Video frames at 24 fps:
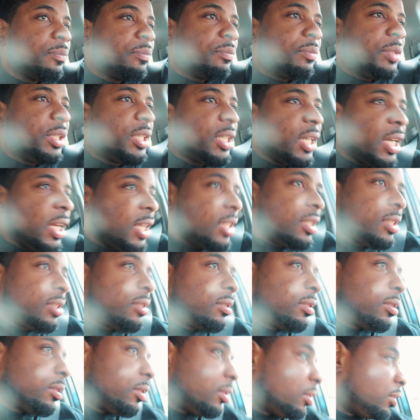Because
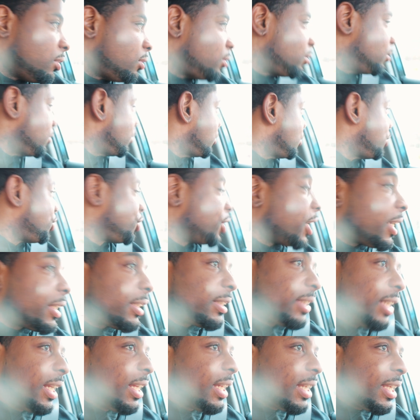
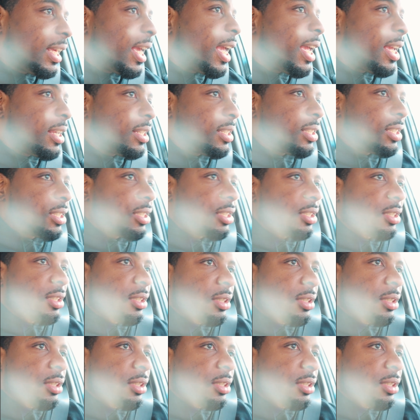just in case